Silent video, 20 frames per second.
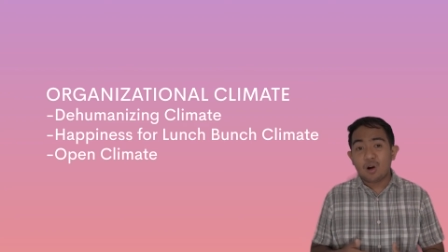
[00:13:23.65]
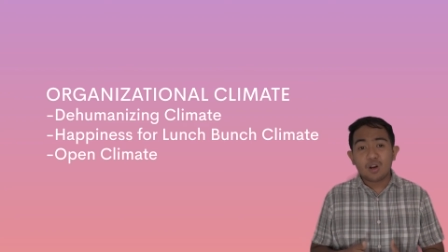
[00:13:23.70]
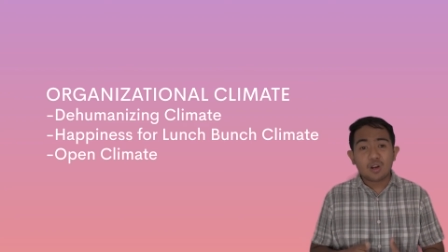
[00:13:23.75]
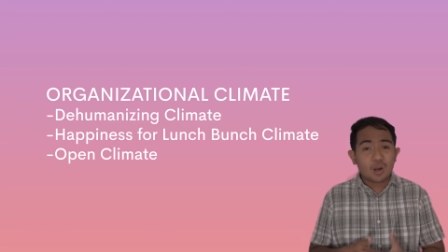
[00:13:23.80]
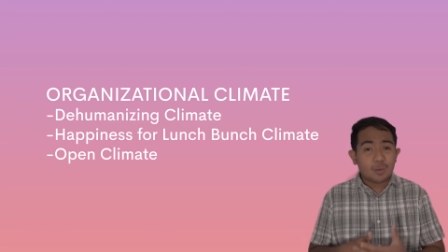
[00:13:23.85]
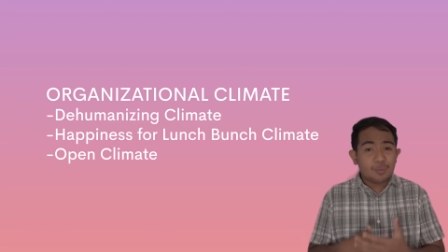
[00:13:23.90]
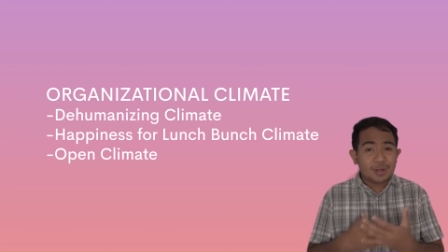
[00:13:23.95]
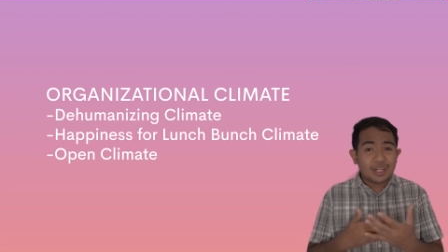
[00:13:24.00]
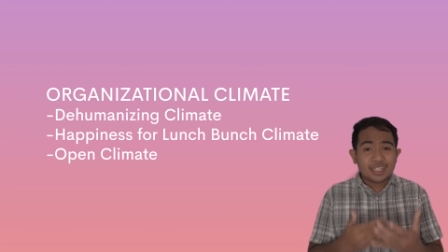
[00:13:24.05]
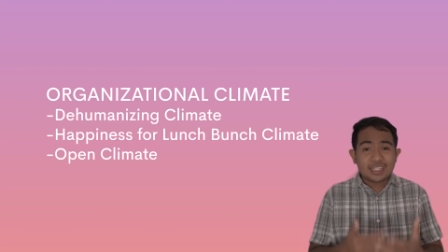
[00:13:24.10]
or
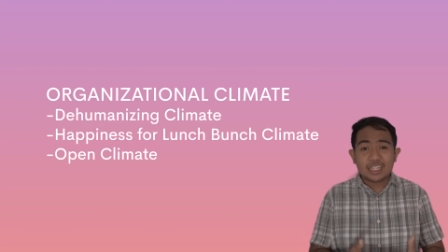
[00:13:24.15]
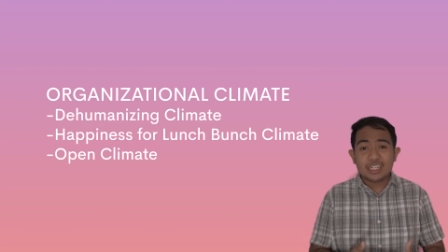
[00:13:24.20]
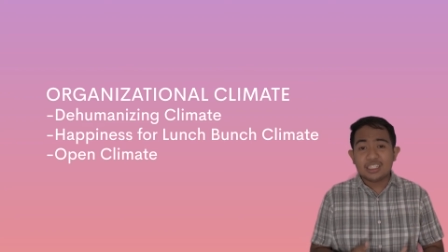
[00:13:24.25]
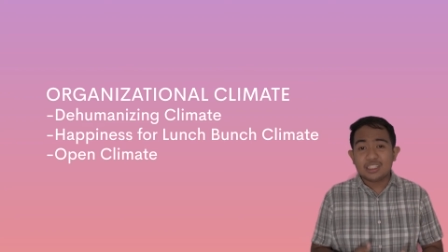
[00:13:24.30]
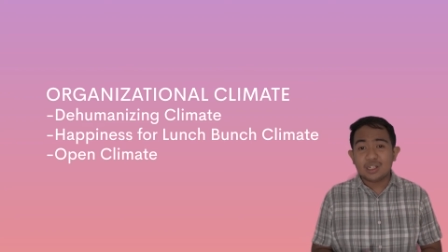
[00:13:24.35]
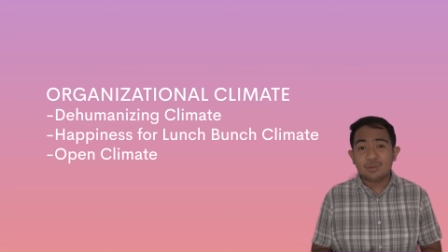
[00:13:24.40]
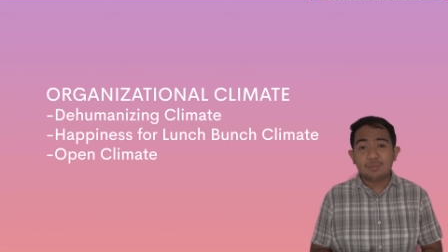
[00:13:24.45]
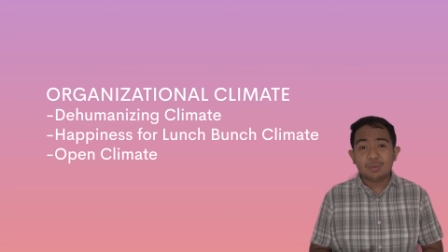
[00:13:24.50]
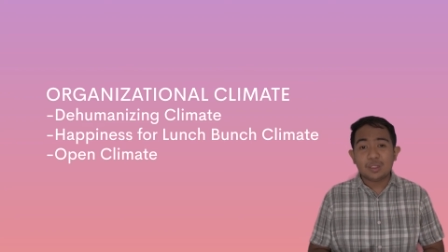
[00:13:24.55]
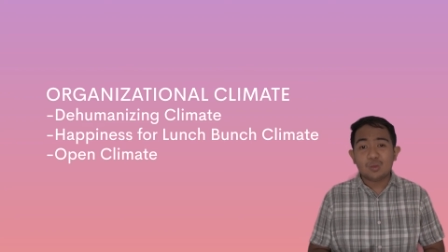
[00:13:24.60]

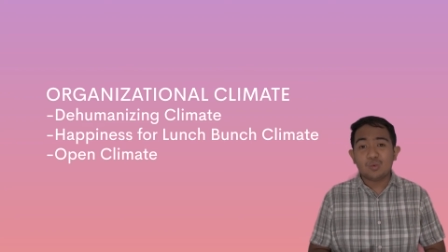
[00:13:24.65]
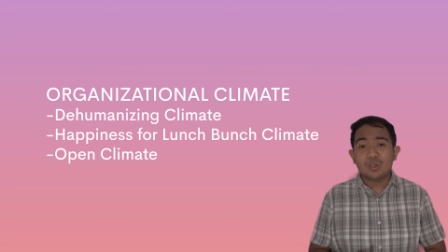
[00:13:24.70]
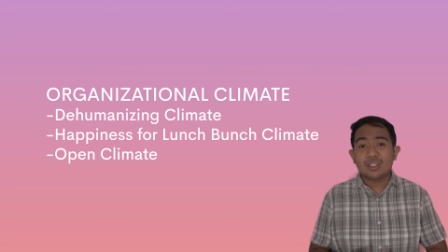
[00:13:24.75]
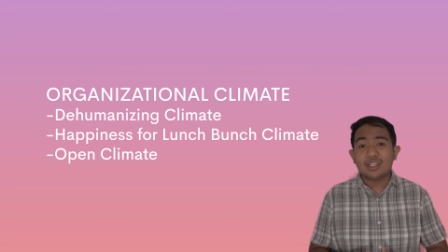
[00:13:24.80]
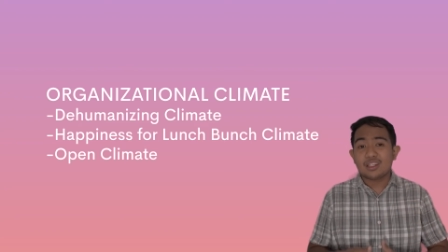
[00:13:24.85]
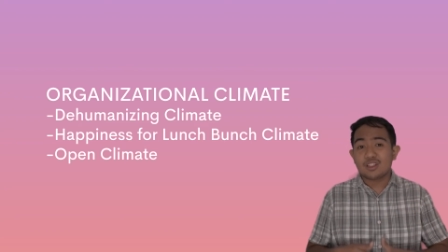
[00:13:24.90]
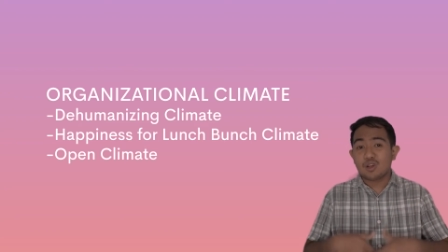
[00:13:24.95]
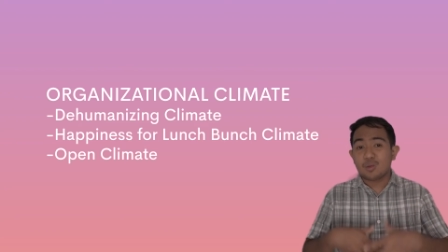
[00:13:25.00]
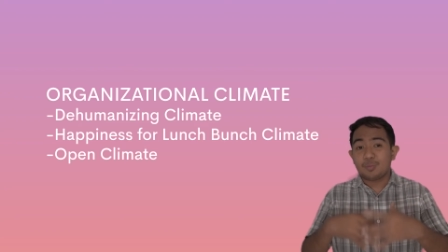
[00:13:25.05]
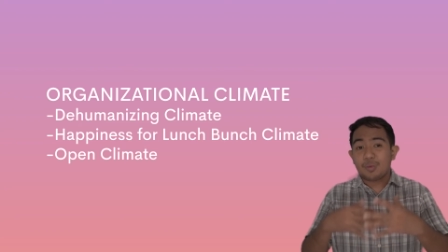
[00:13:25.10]
communication between
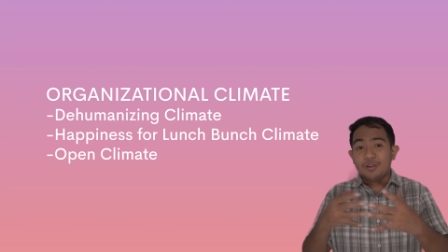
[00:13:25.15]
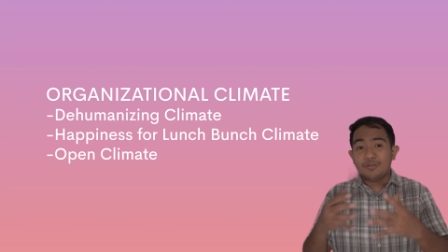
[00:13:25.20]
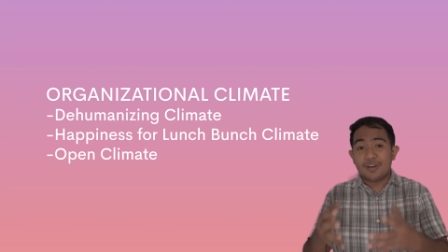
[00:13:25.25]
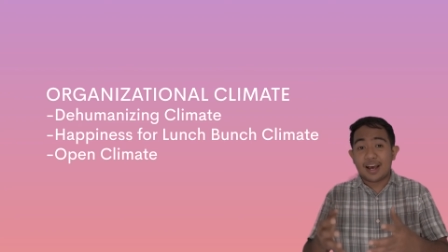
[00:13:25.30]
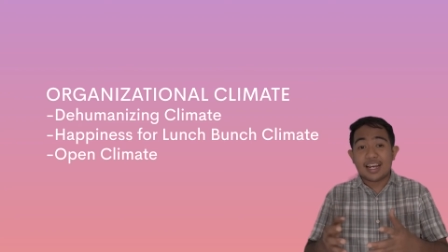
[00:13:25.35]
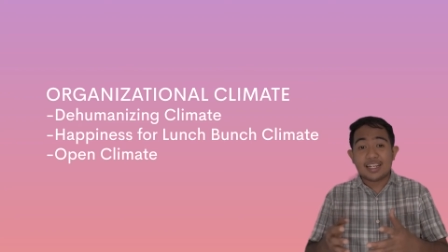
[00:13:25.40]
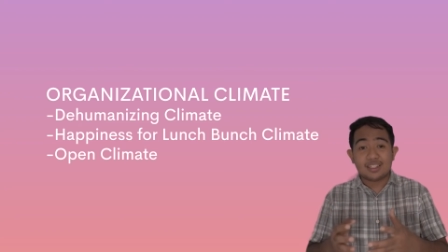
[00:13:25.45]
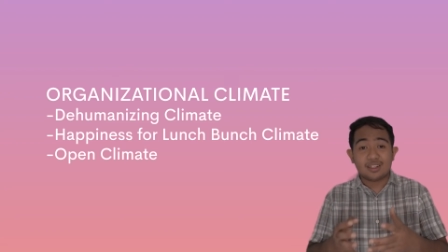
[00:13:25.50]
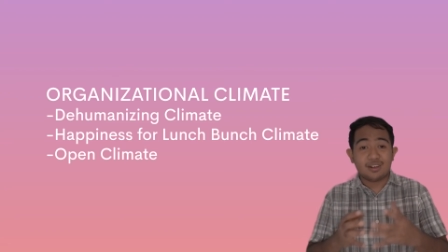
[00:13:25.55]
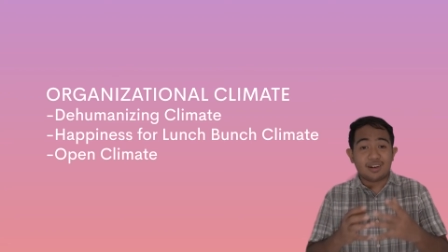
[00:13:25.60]
the
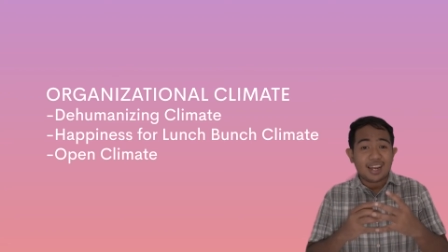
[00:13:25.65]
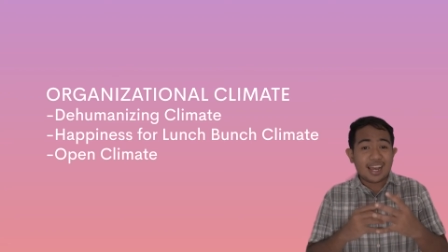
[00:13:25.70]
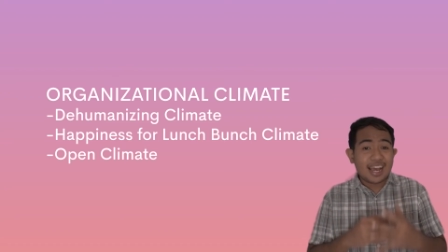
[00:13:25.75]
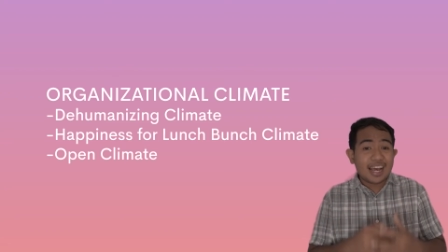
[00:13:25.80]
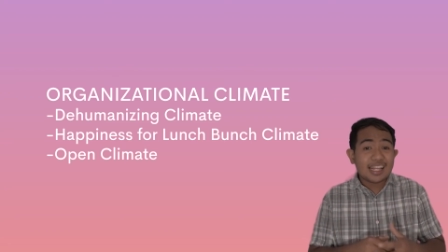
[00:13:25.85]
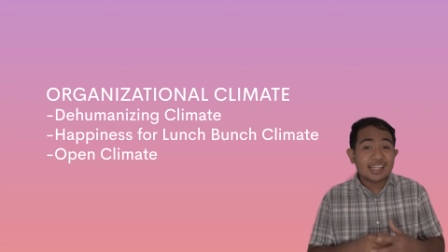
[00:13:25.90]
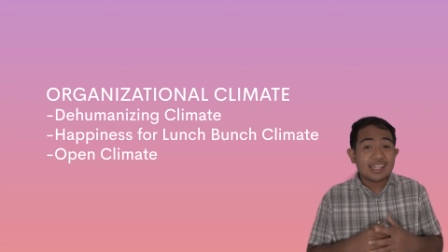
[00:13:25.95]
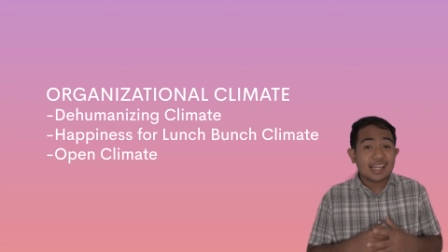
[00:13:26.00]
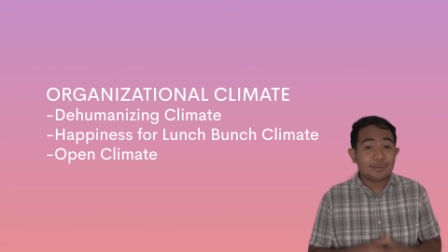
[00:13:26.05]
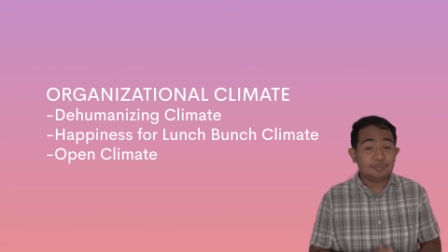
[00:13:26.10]
supervisor
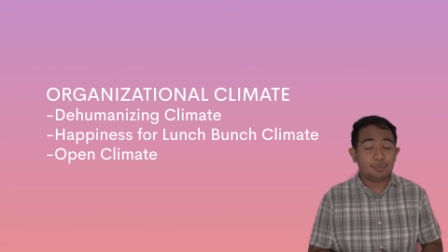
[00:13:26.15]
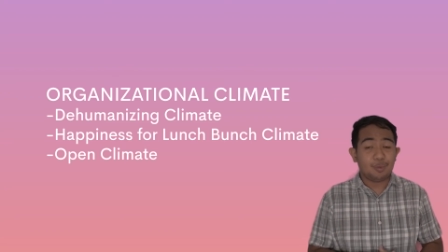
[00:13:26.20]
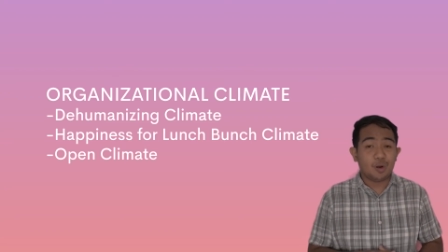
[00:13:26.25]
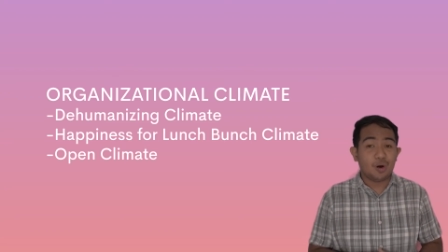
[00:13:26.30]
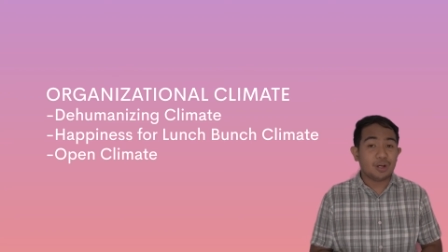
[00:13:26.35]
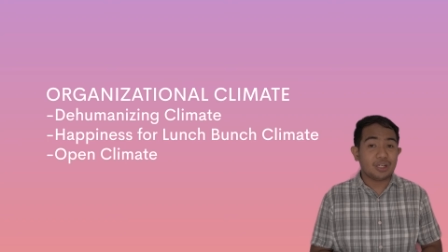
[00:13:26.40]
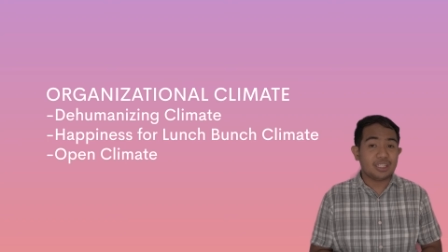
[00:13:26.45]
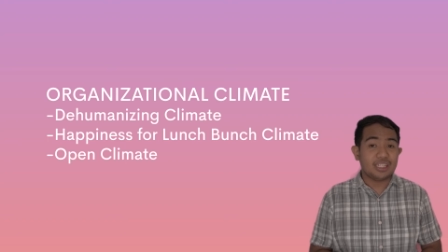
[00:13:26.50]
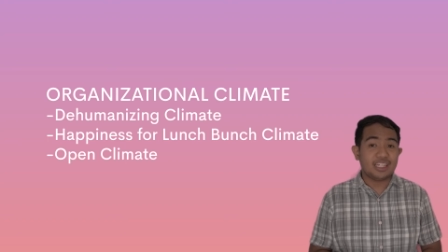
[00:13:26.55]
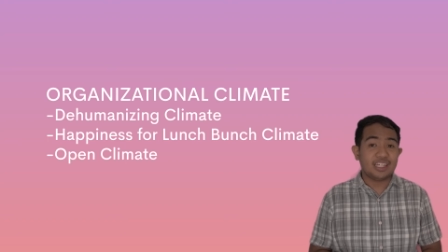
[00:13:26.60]
and
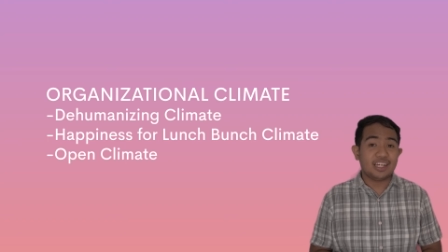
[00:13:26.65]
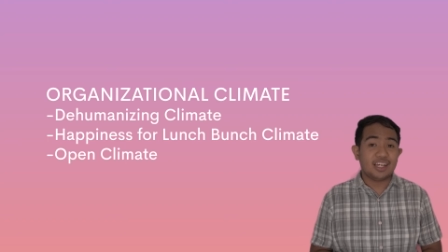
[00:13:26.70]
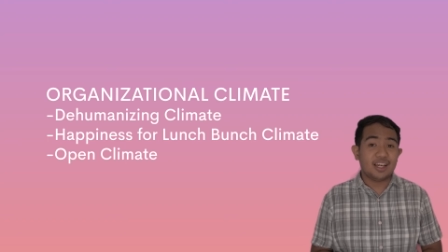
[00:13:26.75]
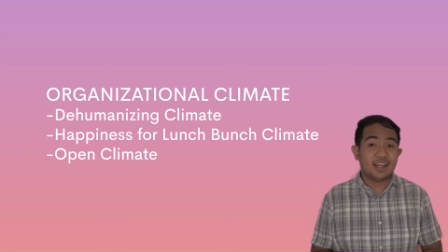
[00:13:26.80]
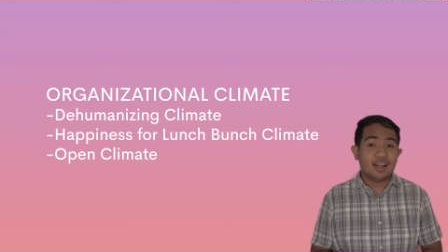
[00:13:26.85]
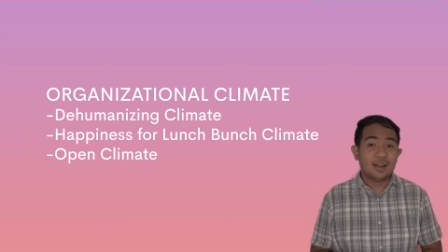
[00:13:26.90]
employee.